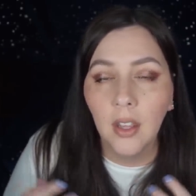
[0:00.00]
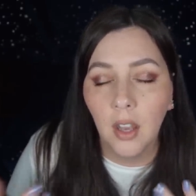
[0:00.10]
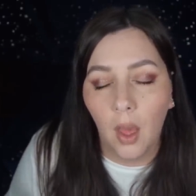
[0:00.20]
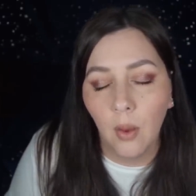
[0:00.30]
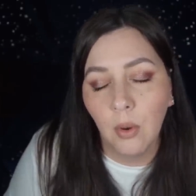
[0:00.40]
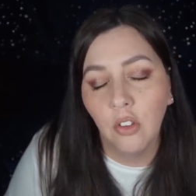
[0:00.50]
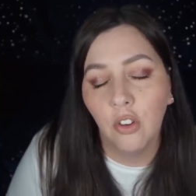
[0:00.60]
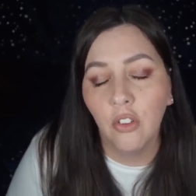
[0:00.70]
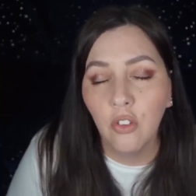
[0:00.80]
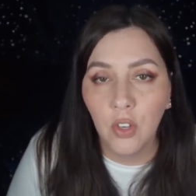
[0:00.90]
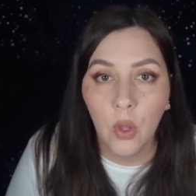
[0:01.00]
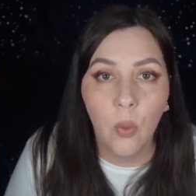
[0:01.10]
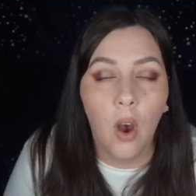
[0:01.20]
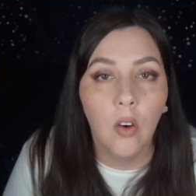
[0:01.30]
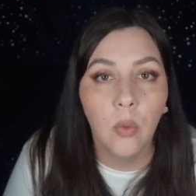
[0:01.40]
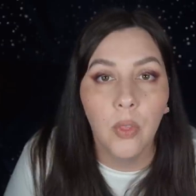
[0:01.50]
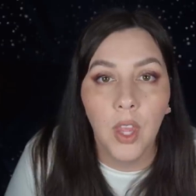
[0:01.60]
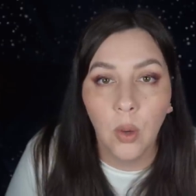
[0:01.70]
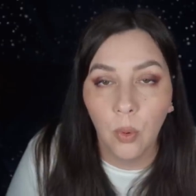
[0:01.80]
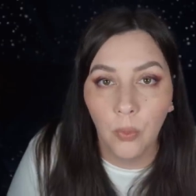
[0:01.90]
Now, I want to start this video off with
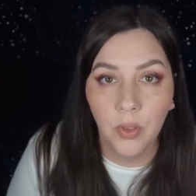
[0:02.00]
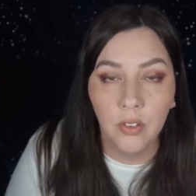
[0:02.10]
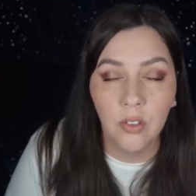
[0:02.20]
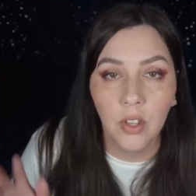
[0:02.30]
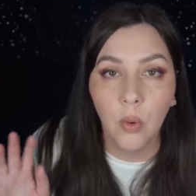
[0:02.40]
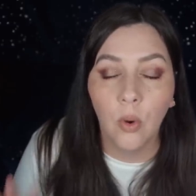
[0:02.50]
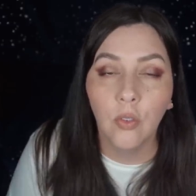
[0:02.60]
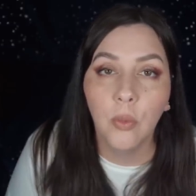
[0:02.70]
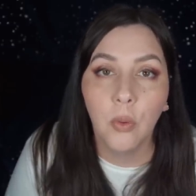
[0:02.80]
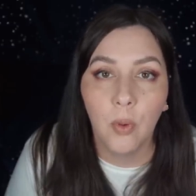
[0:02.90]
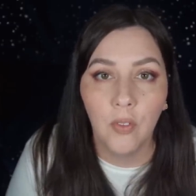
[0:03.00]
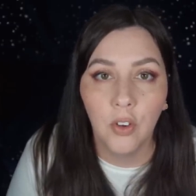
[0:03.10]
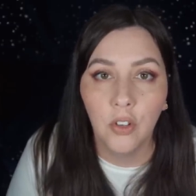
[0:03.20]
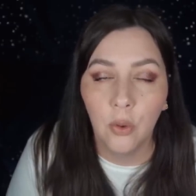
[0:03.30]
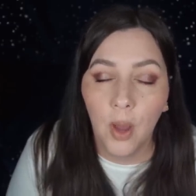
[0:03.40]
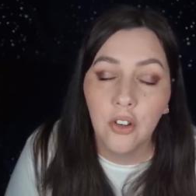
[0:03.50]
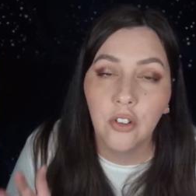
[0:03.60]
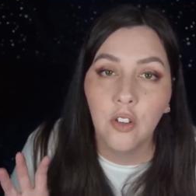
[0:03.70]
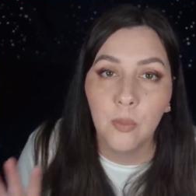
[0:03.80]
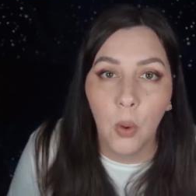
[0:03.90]
a quote. This is a quote from the Reverend who
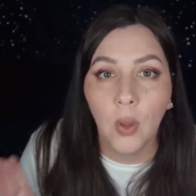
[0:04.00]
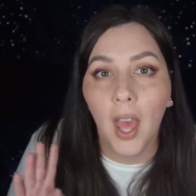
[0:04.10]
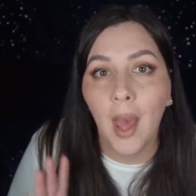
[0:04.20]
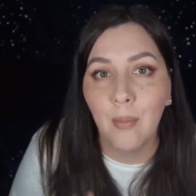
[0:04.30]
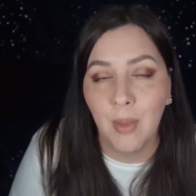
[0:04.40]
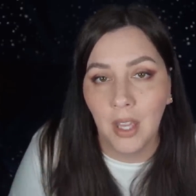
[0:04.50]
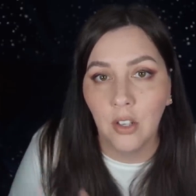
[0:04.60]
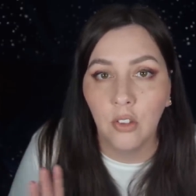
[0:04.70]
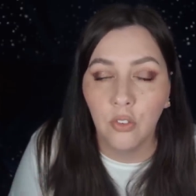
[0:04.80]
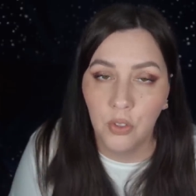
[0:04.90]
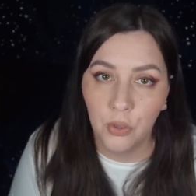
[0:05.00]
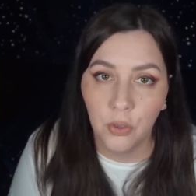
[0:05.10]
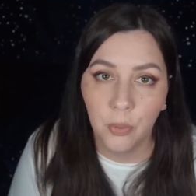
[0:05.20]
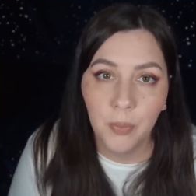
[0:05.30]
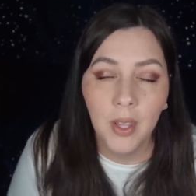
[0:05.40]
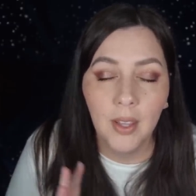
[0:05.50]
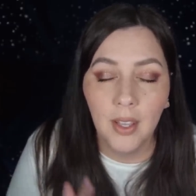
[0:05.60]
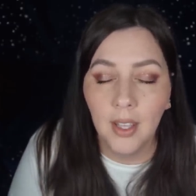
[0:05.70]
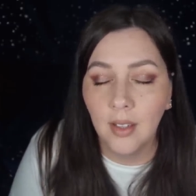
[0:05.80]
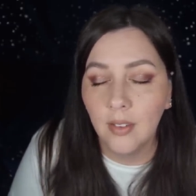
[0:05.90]
actually spoke at Mandy's funeral.
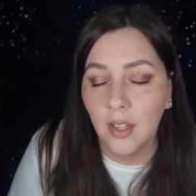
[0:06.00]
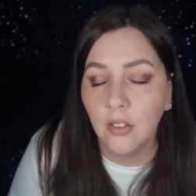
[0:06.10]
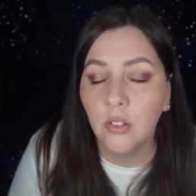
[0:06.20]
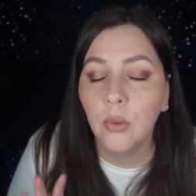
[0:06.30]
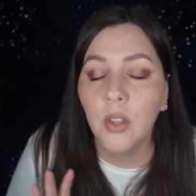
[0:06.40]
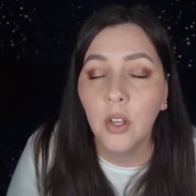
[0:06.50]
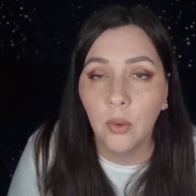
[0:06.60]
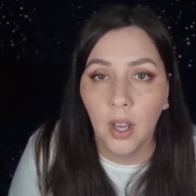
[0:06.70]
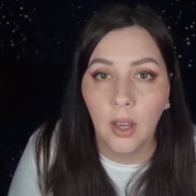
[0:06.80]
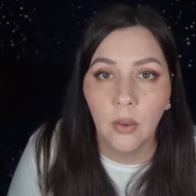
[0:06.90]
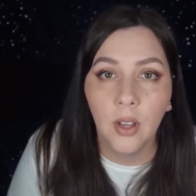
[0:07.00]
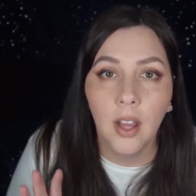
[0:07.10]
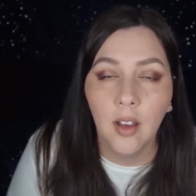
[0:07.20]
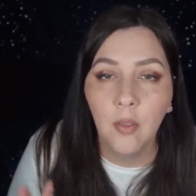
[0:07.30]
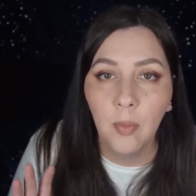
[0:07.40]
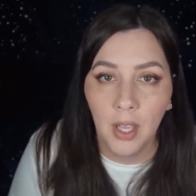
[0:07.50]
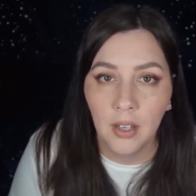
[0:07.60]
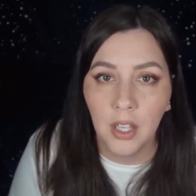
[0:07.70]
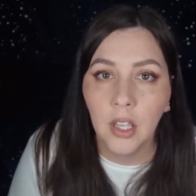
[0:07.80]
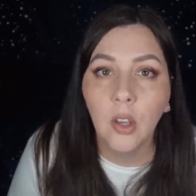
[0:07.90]
He said to the crowd of
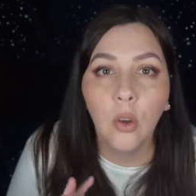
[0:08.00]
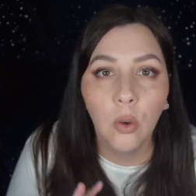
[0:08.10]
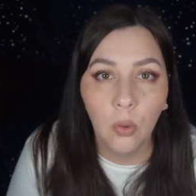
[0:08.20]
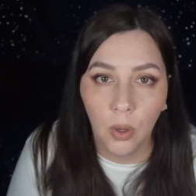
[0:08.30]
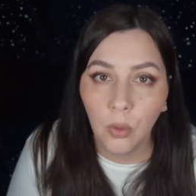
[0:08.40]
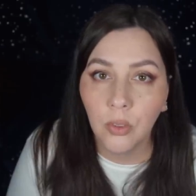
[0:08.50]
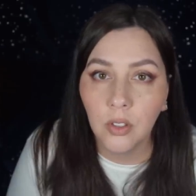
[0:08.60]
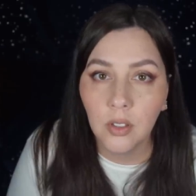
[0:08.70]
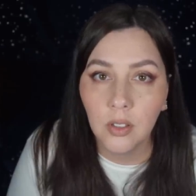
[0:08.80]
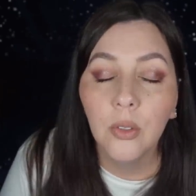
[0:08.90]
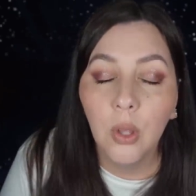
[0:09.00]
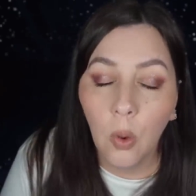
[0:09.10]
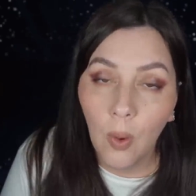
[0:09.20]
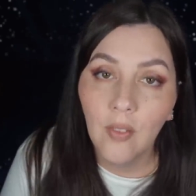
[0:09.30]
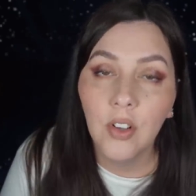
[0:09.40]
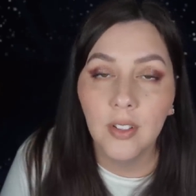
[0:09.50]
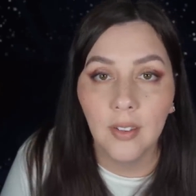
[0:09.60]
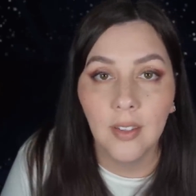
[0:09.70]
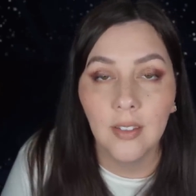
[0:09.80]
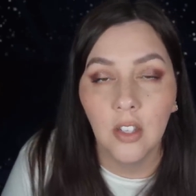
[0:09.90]
Mandy, quote, "Whoever
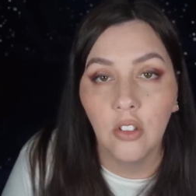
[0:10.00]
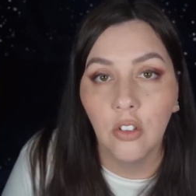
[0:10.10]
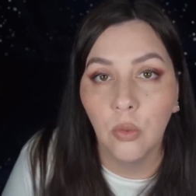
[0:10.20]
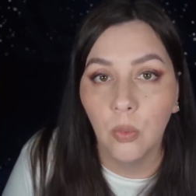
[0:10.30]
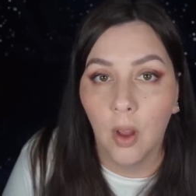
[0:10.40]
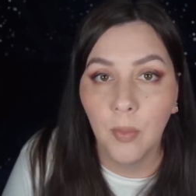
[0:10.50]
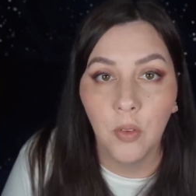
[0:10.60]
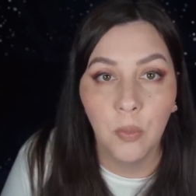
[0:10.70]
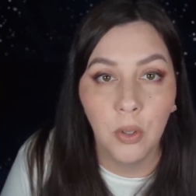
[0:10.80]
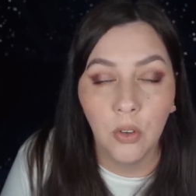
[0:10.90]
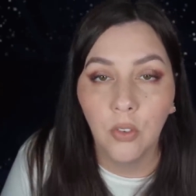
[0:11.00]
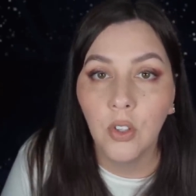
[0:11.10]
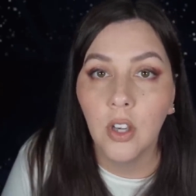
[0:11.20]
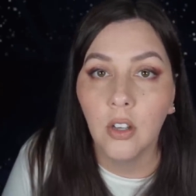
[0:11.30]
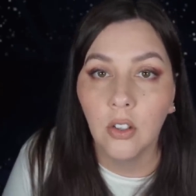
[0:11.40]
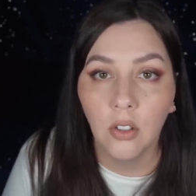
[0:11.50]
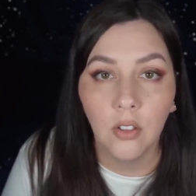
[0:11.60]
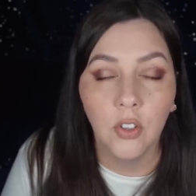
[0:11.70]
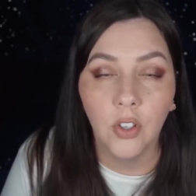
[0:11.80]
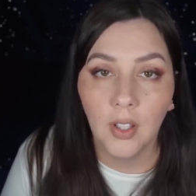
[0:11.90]
did this didn't just rob this beautiful young girl
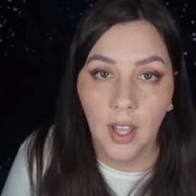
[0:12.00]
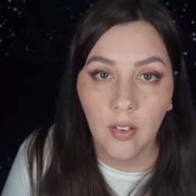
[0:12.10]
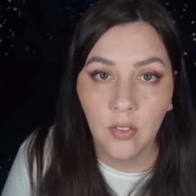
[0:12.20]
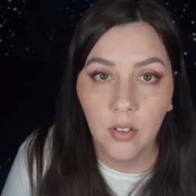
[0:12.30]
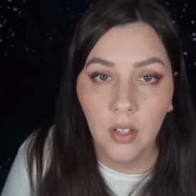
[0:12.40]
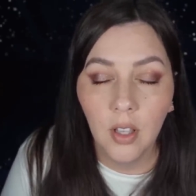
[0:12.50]
of her life.